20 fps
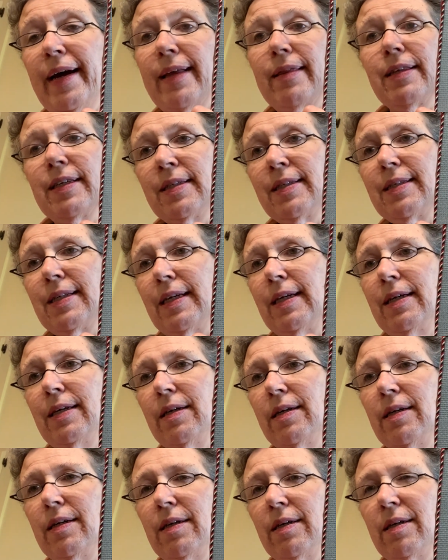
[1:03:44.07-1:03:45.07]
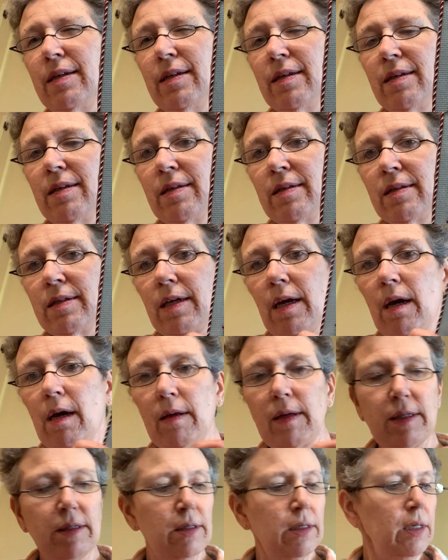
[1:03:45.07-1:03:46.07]
This is,
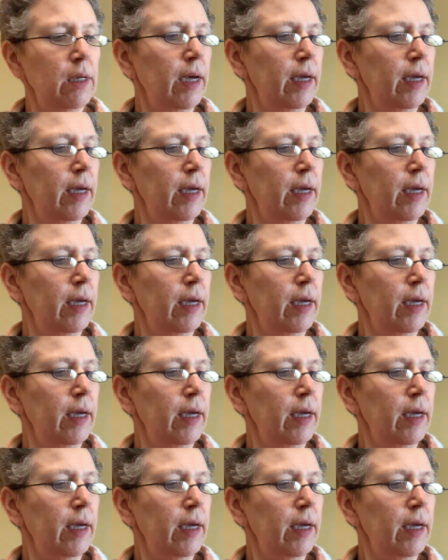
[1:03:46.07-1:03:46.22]
let's see,